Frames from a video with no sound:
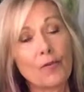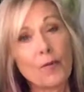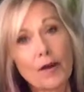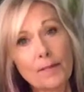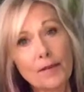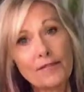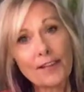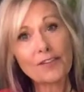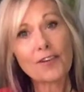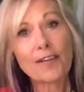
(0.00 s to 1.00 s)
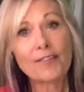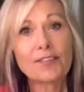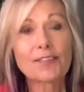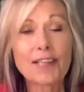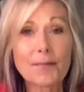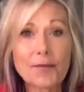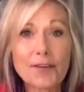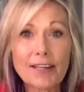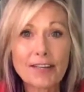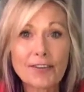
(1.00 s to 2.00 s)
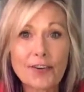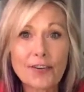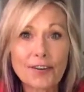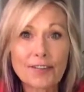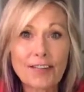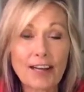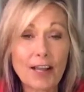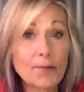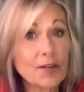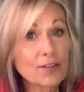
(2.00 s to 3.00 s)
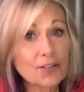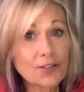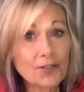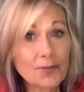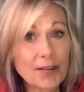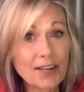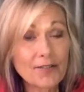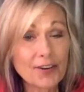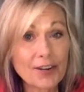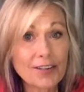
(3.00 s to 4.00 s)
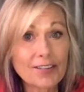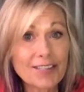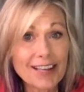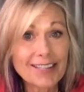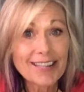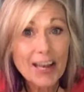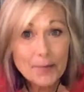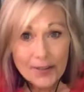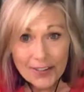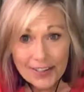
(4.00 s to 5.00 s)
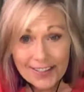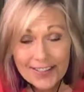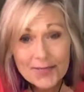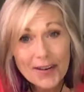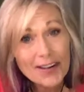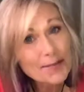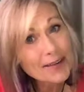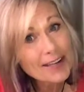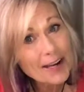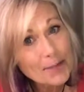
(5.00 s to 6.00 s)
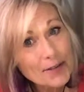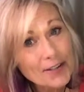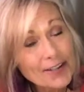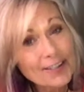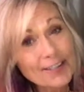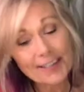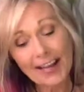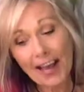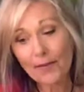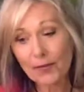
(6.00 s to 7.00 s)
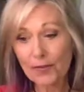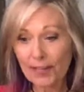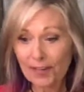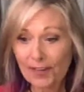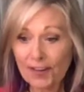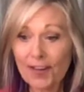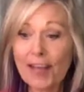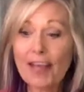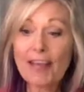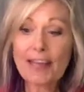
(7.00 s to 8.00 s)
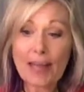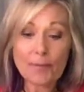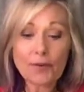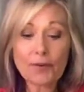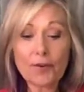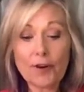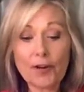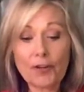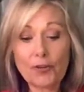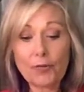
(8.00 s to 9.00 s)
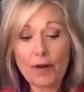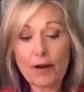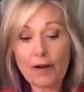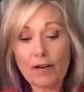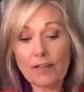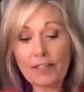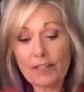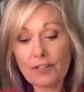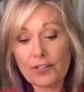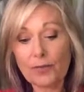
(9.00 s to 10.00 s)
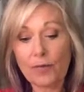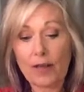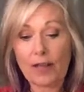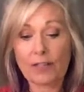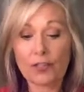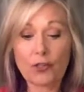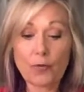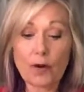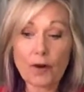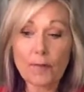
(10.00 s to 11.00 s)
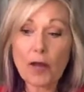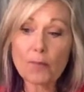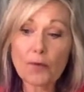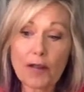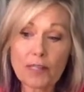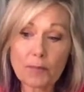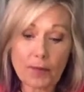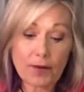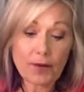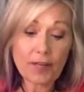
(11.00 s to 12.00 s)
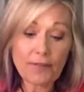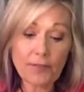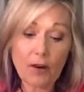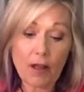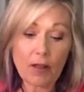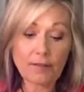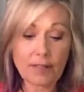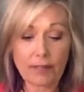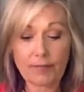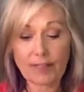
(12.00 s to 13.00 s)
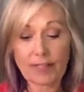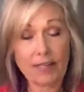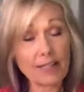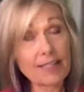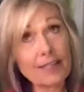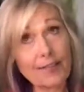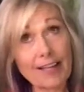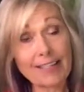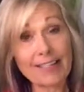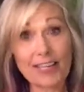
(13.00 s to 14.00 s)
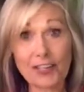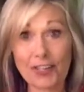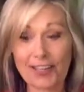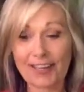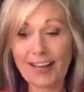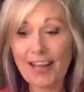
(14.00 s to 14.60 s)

Welcome in, fellow travelers. I'm Maria at Indigo Earth, and I'm here to do a reading for our Earth signs Capricorns. Welcome in, Capricorn. Good to have you here. Capricorn, you are our diligent ones. You are about prosperity for all of civilization.